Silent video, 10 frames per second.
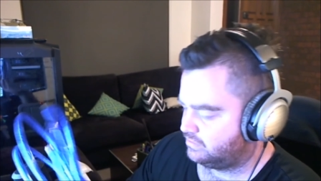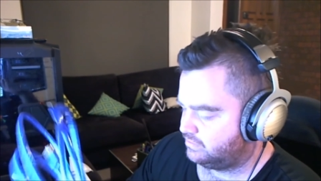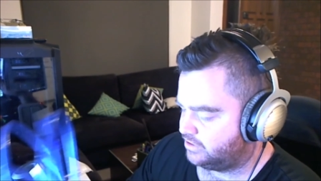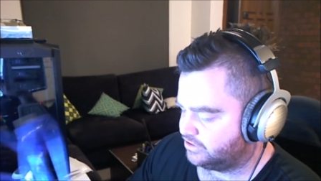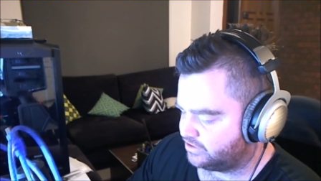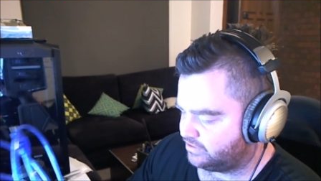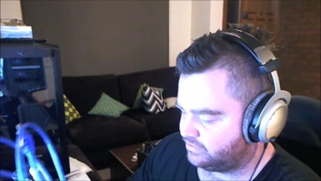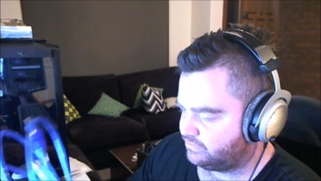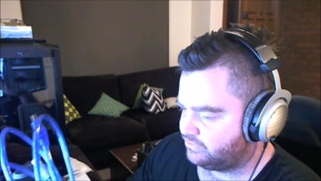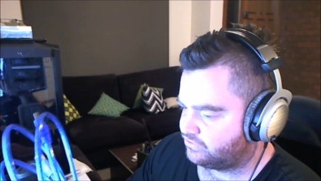Does it
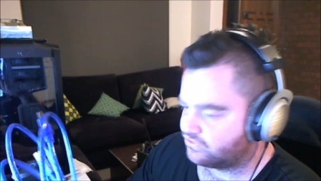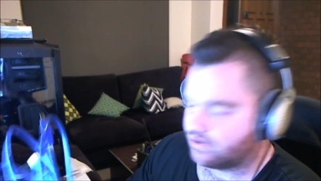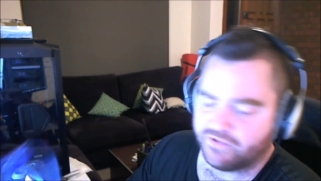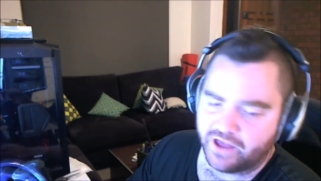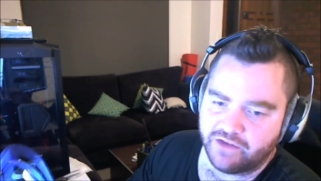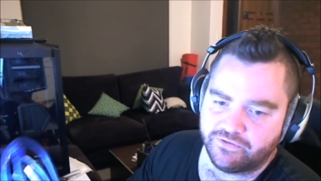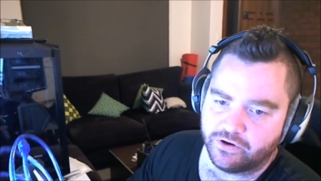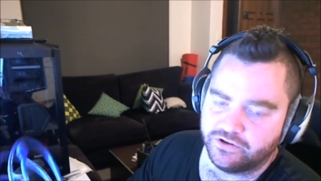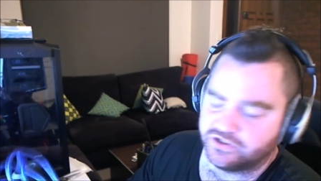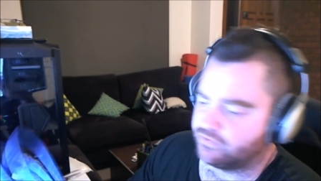drive the
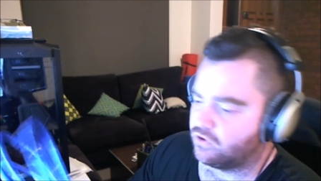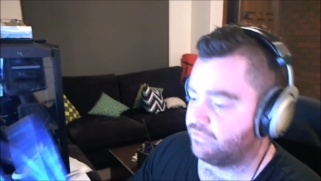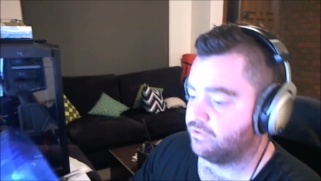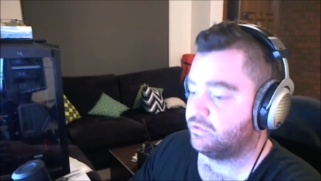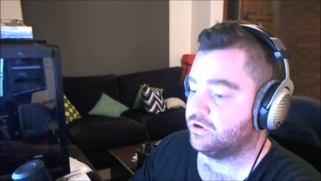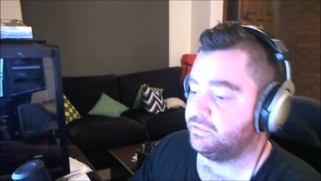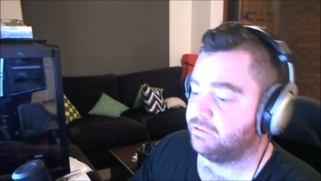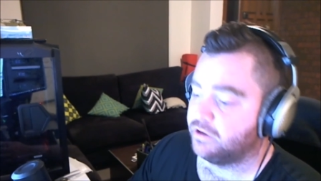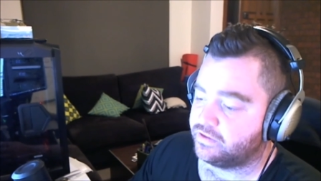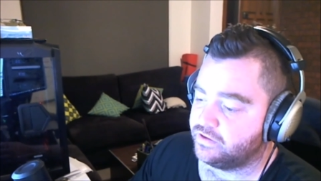headphones I've got for it? I'm going to be
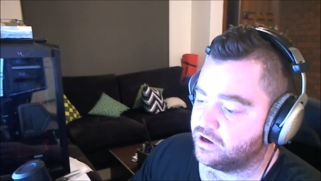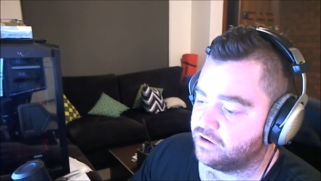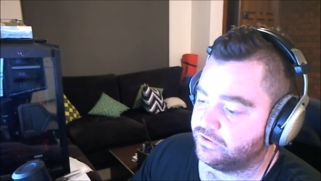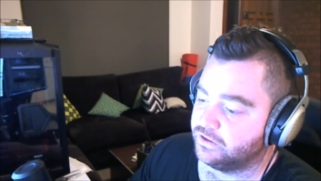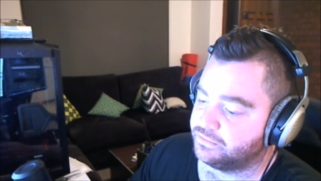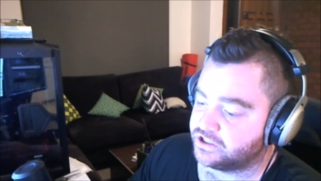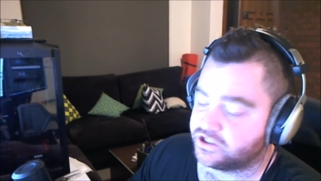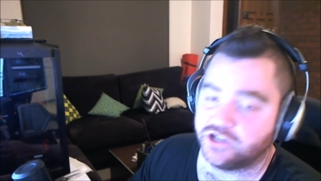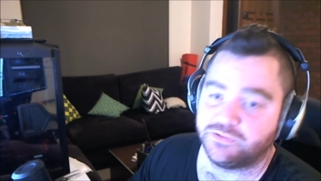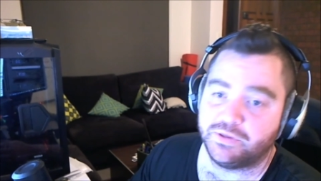plugging the Philips
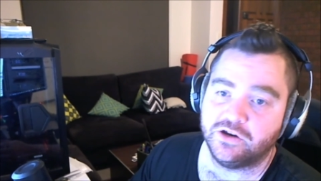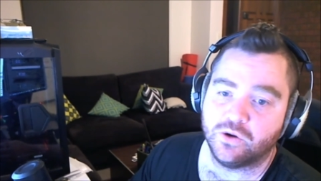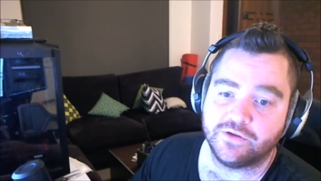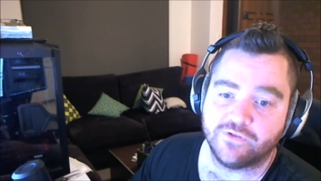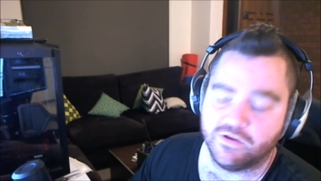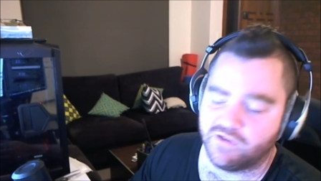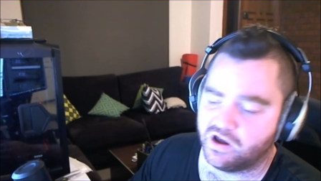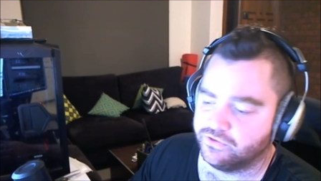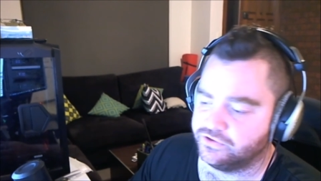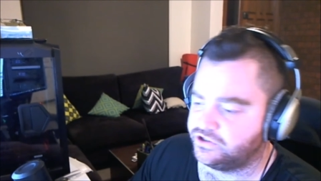SHP
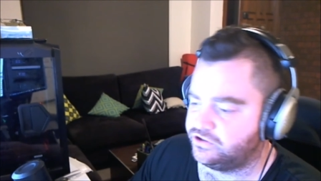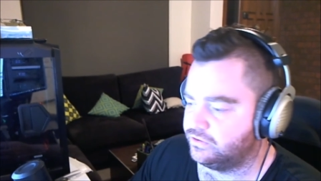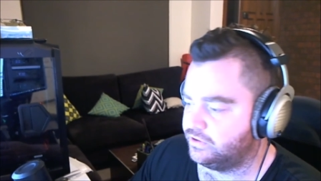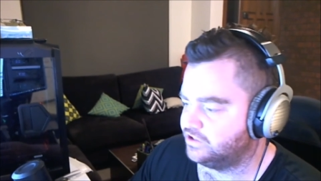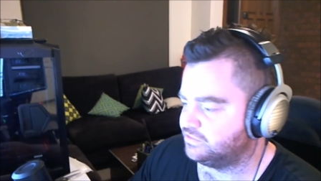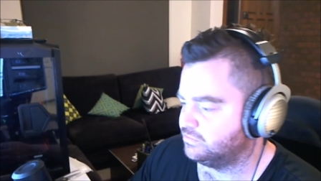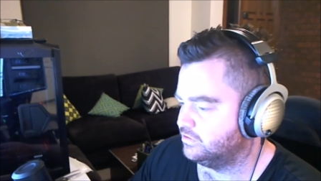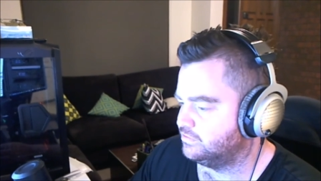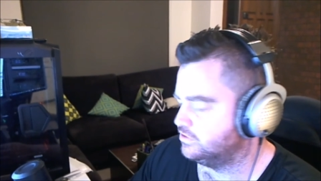9500s into it as my sort of